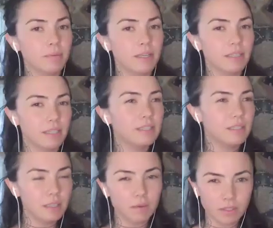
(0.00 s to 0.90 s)
Because I
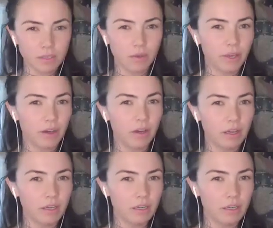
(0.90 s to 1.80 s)
see what's going
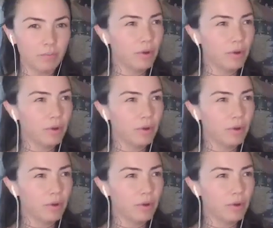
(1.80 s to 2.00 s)
on.